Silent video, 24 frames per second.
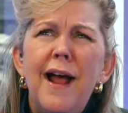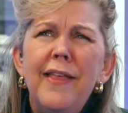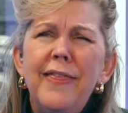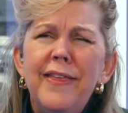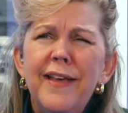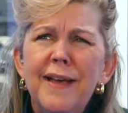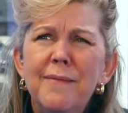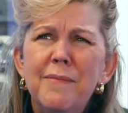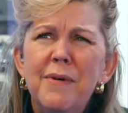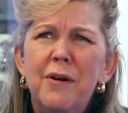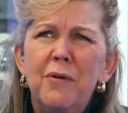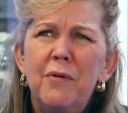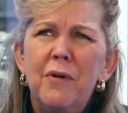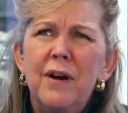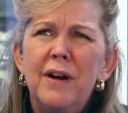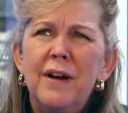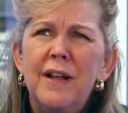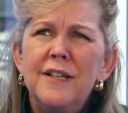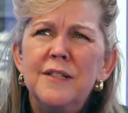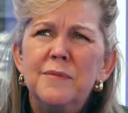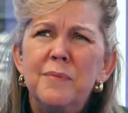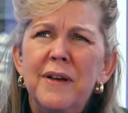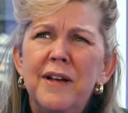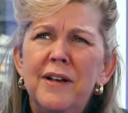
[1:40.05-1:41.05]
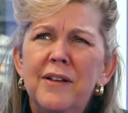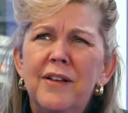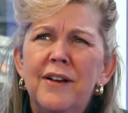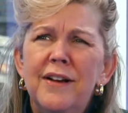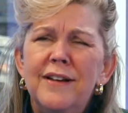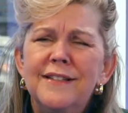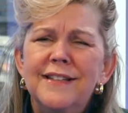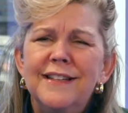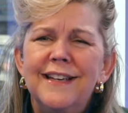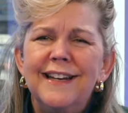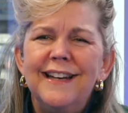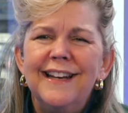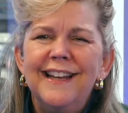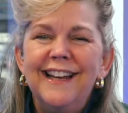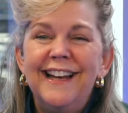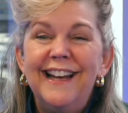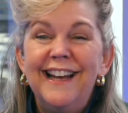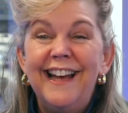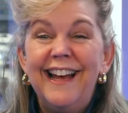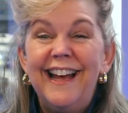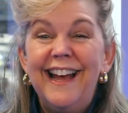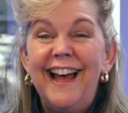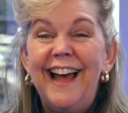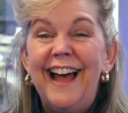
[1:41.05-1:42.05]
I think I'm going to organize my closet.
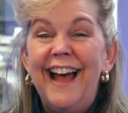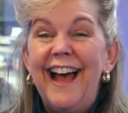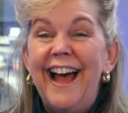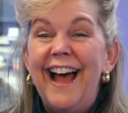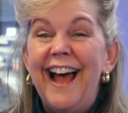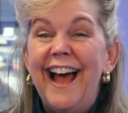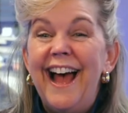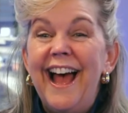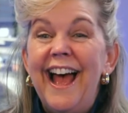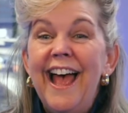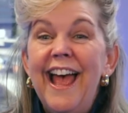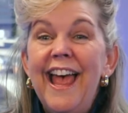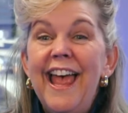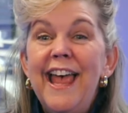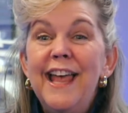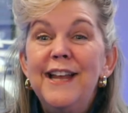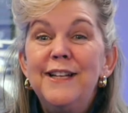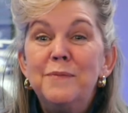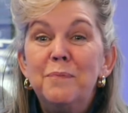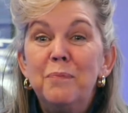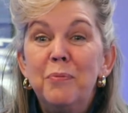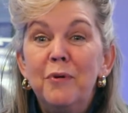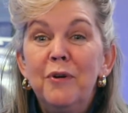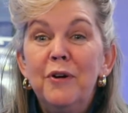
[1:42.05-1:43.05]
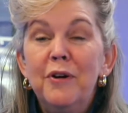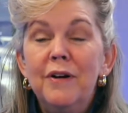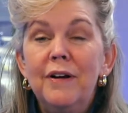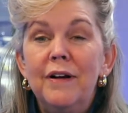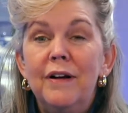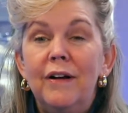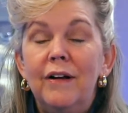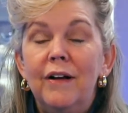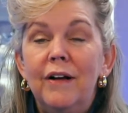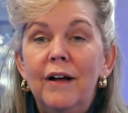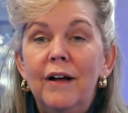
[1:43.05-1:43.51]
It's brutal.